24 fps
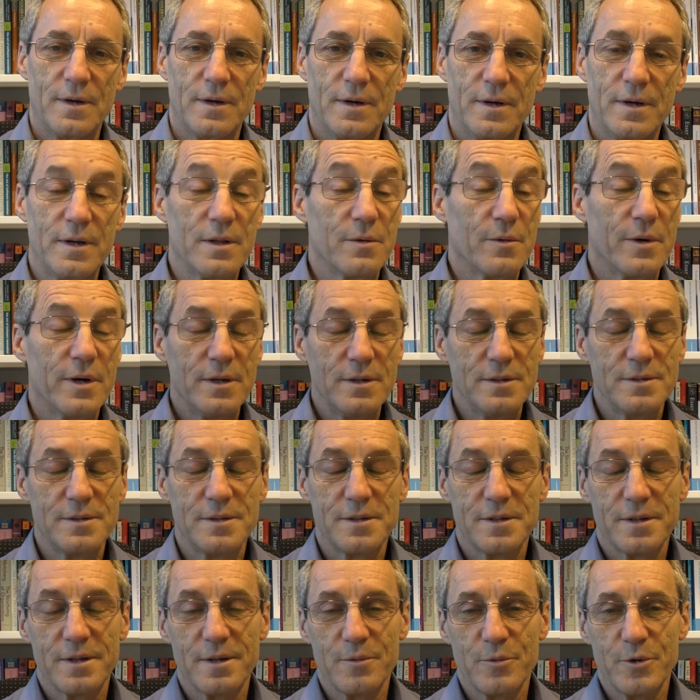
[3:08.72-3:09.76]
it. Either way,
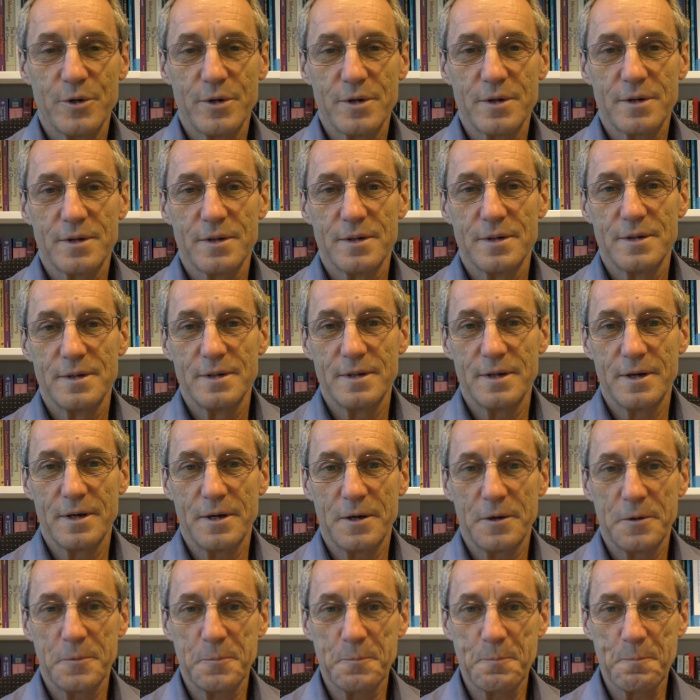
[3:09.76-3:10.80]
it'll work.
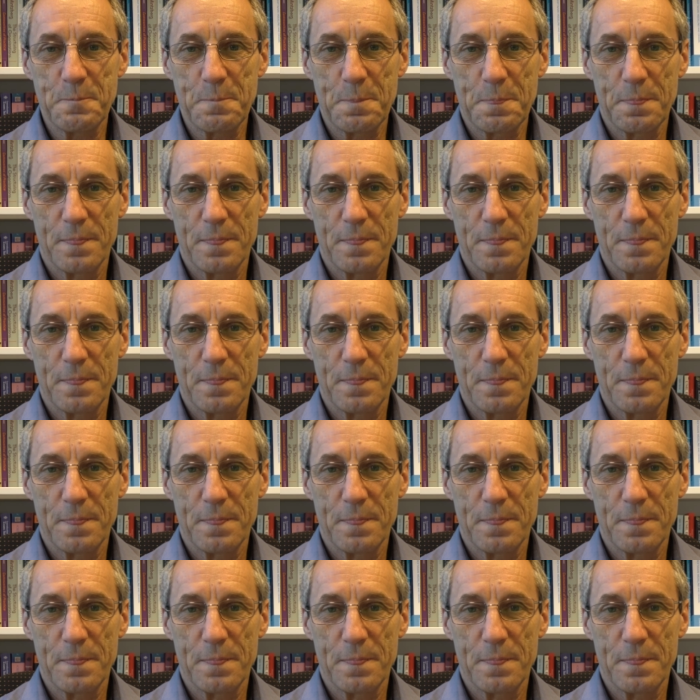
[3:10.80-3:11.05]
Um,